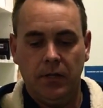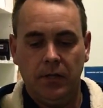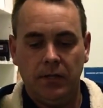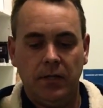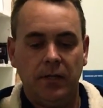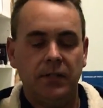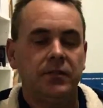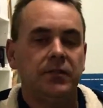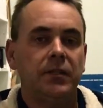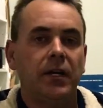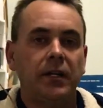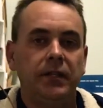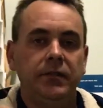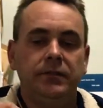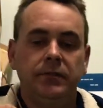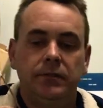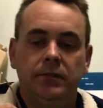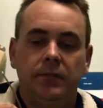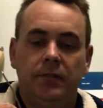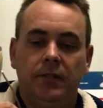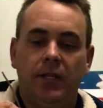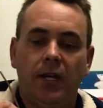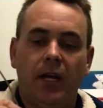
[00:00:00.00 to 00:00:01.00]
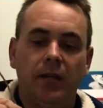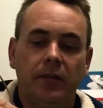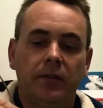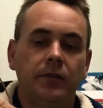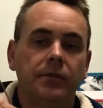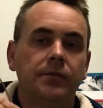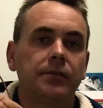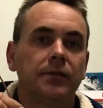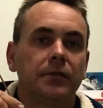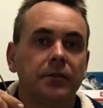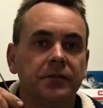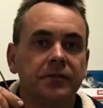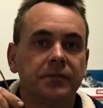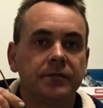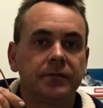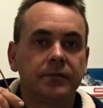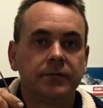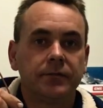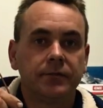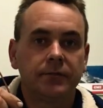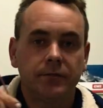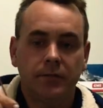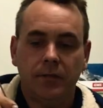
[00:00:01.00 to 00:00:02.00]
Now don't cut this off,
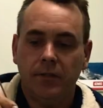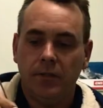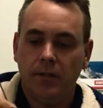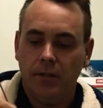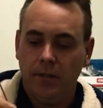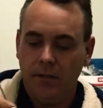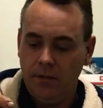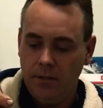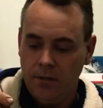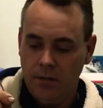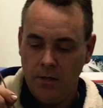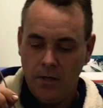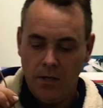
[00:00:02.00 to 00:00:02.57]
okay?